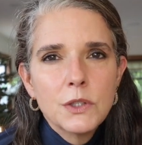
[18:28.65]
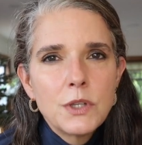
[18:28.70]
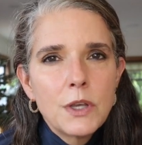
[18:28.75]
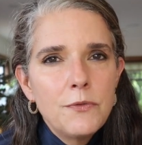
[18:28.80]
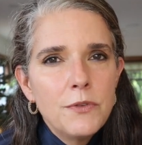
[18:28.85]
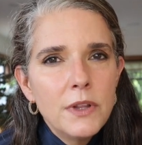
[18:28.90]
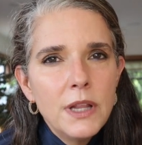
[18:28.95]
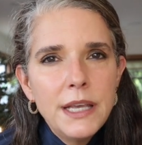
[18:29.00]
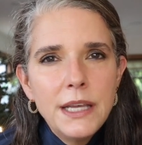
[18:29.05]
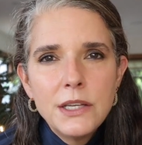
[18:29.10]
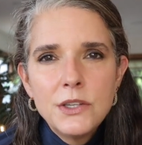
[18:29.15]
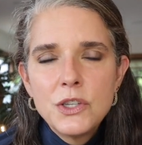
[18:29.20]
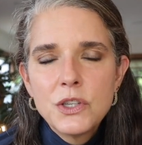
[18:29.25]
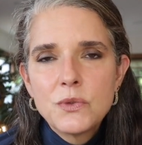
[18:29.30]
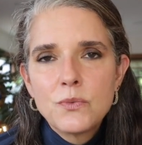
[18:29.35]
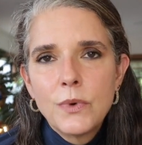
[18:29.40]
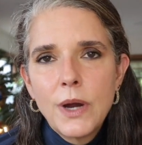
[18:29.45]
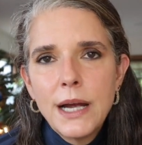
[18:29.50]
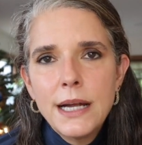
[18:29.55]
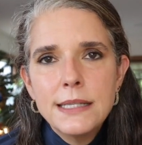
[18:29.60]
So I feel like it
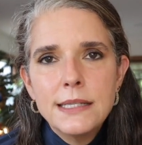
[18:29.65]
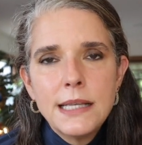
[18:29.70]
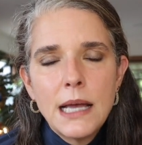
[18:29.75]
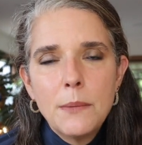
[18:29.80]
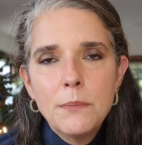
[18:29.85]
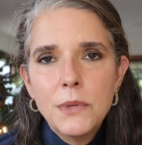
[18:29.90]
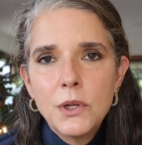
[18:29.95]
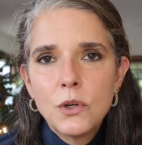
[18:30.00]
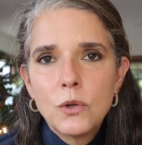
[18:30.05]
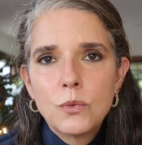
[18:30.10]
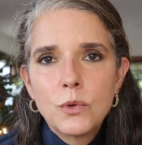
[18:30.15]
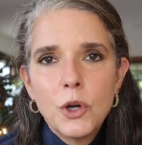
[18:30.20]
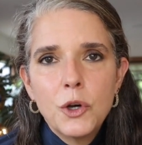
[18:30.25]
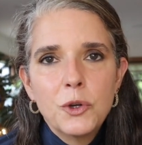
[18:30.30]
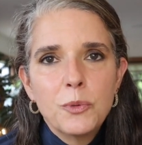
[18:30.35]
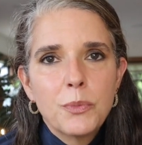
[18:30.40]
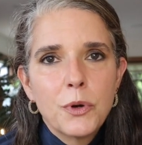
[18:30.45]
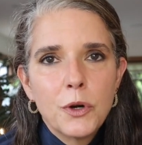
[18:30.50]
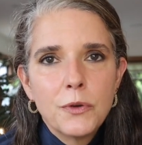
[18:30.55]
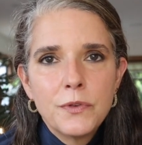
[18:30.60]
just rides that middle
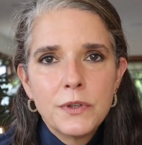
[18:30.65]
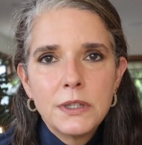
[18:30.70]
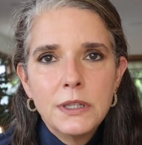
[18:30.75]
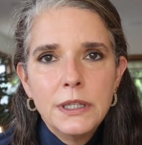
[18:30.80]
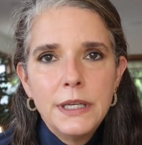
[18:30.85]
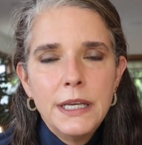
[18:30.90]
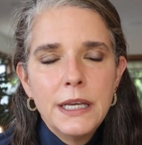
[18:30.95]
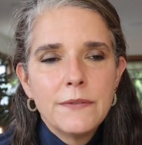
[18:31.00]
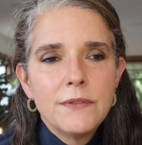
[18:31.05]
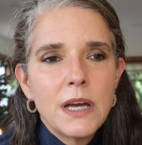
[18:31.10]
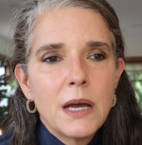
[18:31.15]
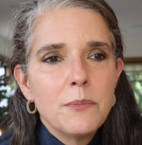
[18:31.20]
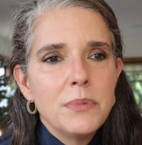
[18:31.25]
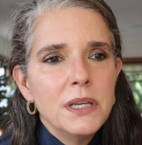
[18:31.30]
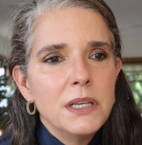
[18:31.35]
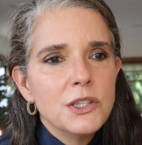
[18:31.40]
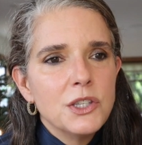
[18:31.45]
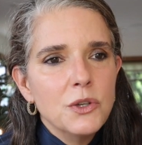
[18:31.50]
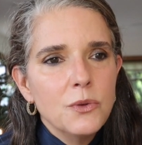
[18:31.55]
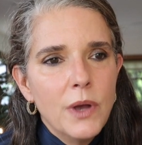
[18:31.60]
road perfectly of not
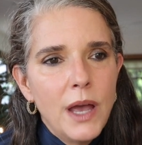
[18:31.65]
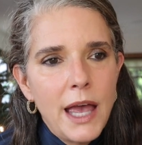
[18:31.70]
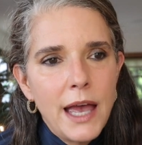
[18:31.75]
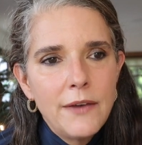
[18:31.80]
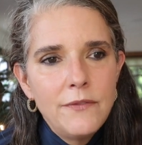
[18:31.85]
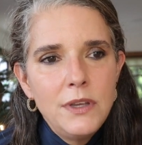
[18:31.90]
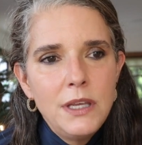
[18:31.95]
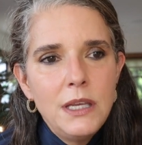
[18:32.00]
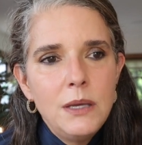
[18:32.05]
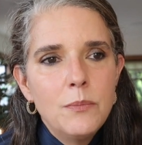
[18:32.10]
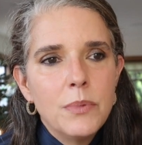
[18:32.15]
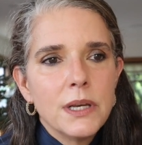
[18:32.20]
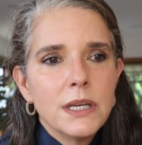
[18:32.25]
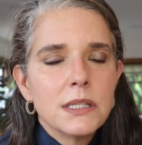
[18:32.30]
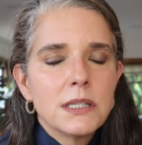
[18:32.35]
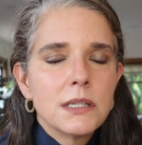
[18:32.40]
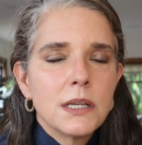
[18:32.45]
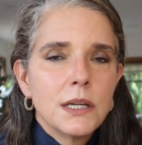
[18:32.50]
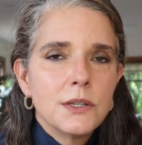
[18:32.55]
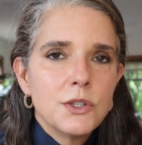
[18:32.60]
being too heavy, but
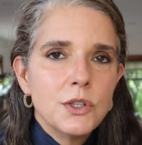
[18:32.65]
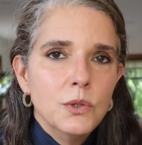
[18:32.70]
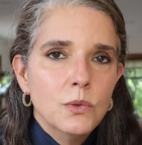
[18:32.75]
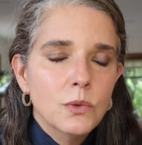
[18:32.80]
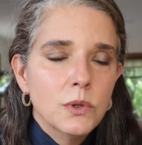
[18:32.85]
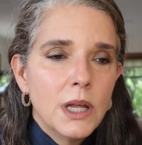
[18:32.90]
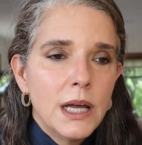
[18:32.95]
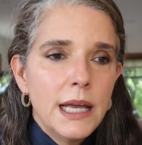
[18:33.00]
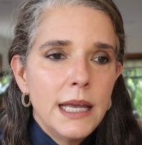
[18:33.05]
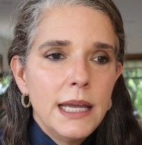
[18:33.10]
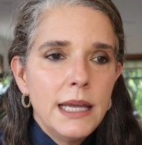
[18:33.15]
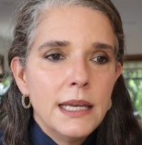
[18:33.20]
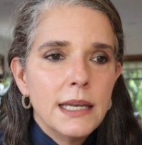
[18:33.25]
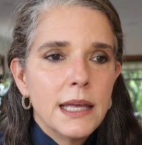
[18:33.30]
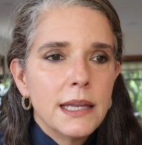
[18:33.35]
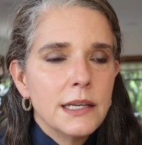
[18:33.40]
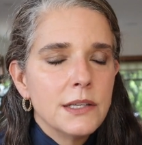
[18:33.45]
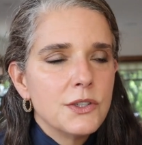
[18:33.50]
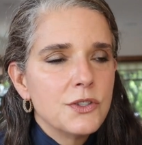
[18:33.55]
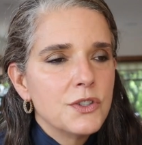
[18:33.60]
it's not too light,
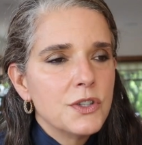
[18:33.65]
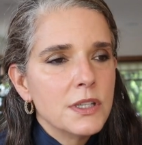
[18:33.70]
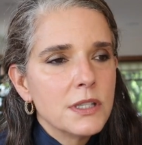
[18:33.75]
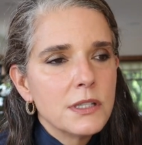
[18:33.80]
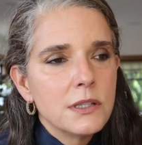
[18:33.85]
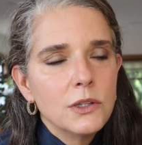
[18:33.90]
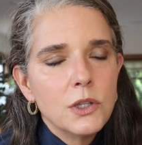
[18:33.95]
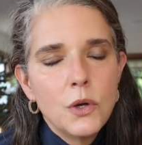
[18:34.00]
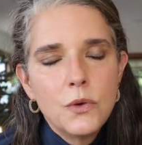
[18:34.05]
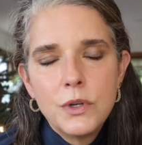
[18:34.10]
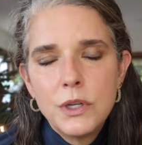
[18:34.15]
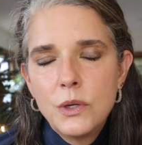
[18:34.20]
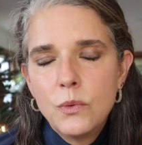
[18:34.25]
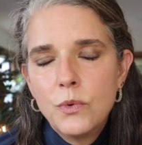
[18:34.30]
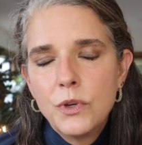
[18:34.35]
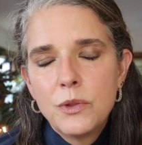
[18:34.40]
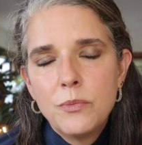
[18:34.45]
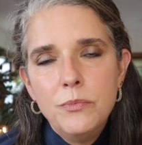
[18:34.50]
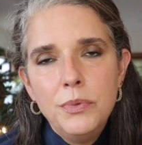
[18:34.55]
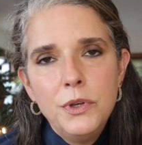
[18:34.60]
and it's just loaded
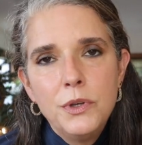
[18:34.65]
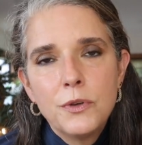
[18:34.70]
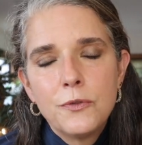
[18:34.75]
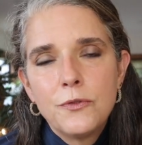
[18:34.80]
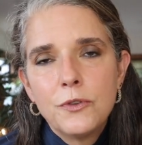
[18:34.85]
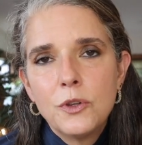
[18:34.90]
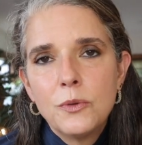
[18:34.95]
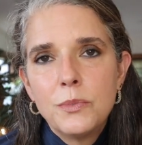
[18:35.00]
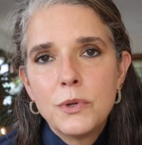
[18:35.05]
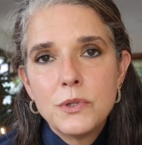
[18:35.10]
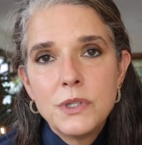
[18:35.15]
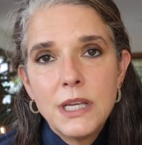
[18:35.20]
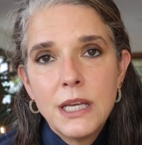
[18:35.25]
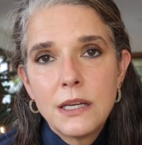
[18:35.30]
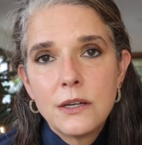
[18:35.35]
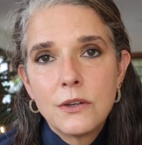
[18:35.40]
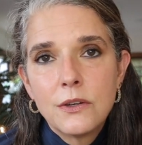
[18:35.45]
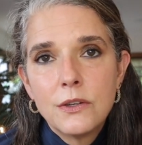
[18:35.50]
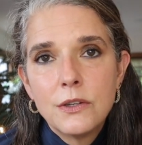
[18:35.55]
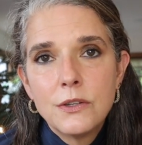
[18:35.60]
with beautiful
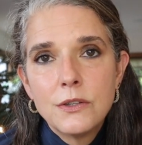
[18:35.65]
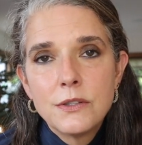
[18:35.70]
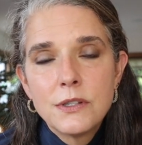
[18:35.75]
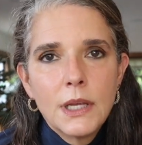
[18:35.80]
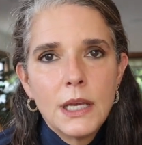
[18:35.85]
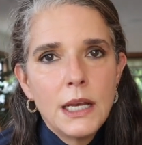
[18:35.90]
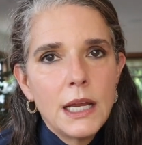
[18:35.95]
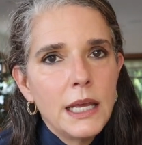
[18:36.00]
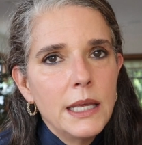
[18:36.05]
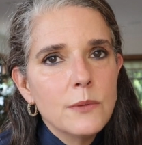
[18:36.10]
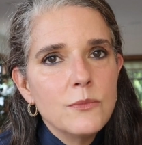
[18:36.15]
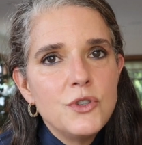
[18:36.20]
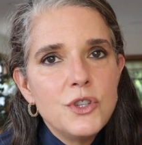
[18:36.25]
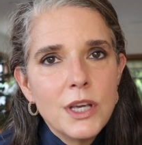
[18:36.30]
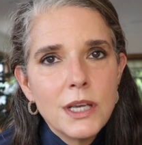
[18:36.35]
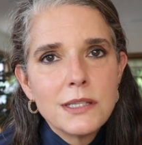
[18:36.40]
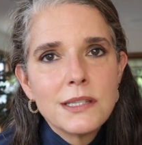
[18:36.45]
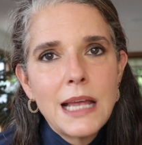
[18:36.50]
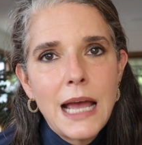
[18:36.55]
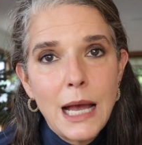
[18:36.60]
botanicals, and I am
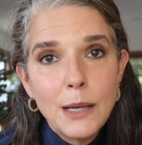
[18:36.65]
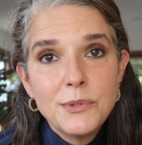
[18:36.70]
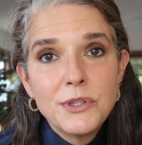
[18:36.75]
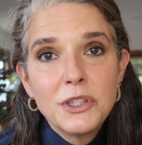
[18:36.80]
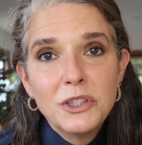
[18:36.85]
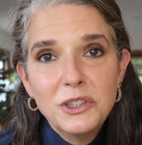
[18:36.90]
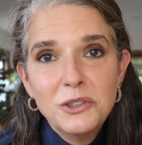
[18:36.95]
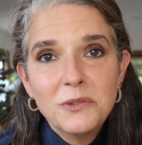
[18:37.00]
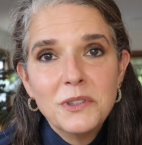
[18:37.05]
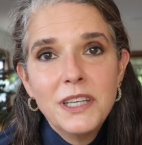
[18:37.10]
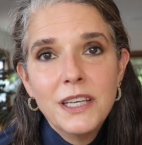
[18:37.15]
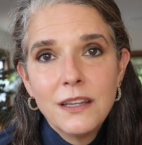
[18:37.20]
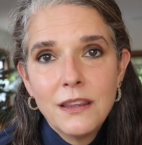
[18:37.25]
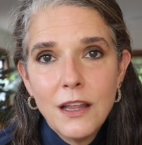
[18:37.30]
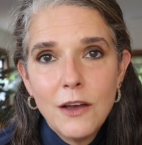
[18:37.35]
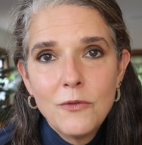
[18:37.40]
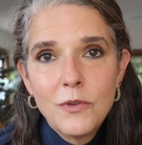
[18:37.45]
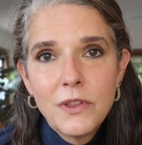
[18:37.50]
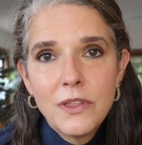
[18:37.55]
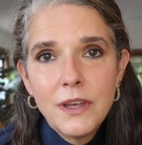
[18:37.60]
just absolutely in
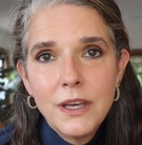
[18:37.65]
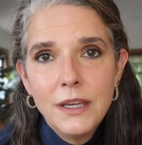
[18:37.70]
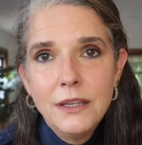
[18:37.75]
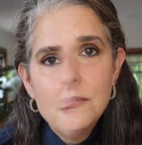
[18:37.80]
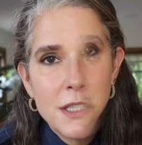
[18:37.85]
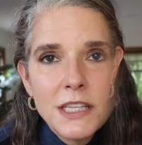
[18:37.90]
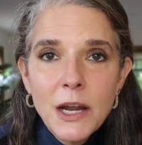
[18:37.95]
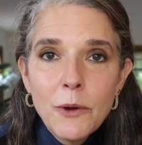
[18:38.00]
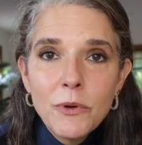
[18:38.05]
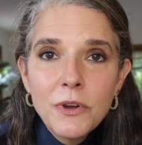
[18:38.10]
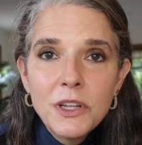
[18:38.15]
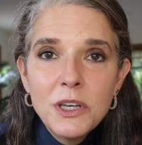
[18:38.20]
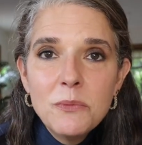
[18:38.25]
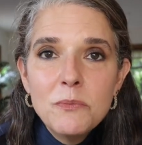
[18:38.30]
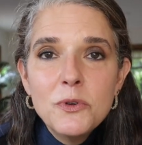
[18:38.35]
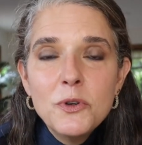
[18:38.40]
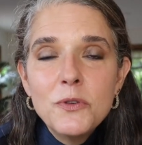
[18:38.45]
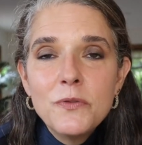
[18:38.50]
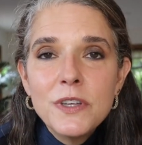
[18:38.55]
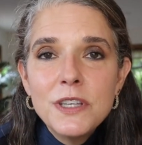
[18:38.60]
love with it. So now we're gonna
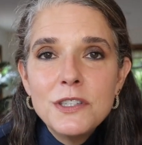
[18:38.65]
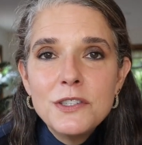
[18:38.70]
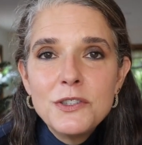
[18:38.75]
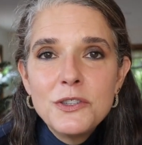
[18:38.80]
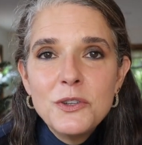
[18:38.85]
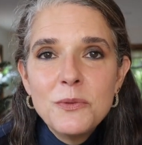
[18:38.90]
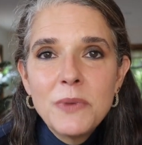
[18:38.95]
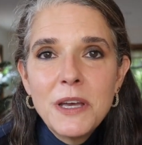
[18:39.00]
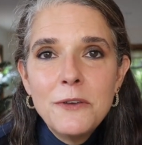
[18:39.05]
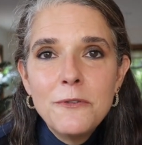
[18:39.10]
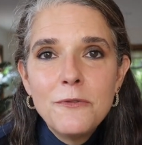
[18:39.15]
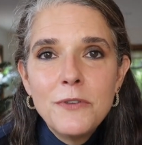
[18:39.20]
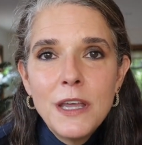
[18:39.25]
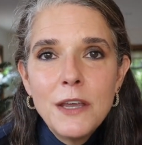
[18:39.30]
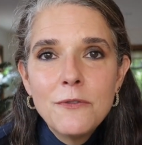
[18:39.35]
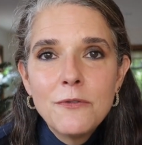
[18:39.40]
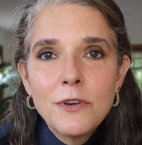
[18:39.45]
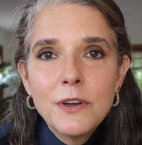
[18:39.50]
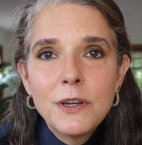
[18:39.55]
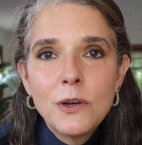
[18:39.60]
move into my
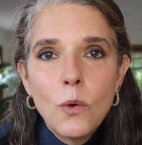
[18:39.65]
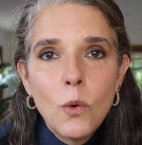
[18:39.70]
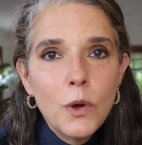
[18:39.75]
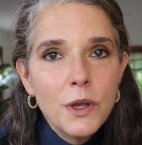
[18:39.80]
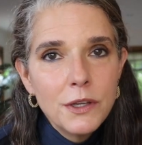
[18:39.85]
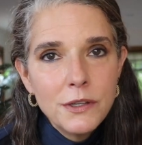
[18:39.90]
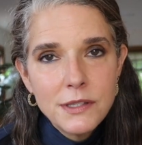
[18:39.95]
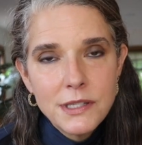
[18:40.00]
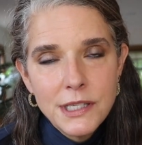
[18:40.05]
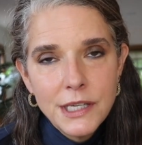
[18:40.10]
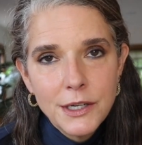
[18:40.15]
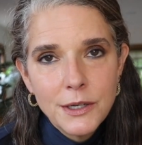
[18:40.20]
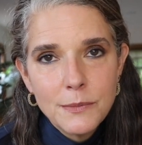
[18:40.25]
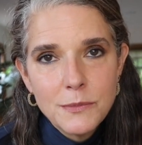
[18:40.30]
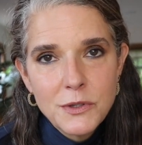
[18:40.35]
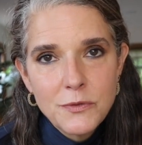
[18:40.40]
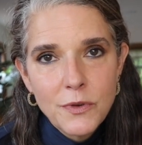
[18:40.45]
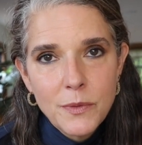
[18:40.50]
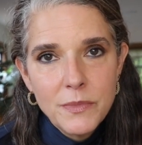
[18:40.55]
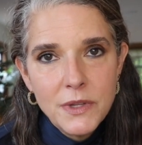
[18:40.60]
favorite oil
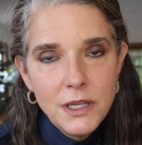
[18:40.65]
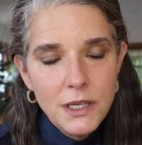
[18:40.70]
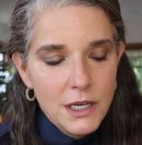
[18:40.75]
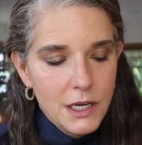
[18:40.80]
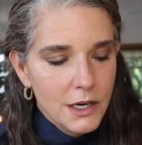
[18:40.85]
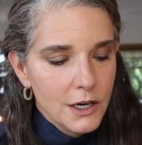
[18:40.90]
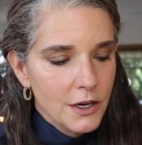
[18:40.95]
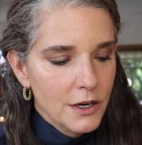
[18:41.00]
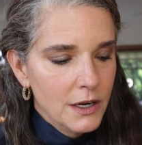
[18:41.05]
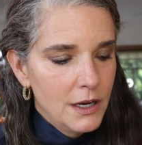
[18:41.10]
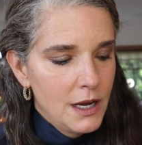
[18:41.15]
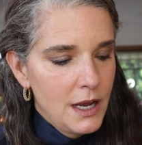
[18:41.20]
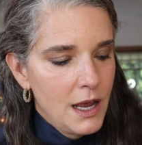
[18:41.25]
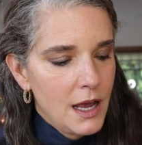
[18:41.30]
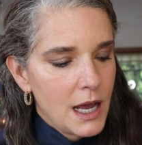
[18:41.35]
serums from the year.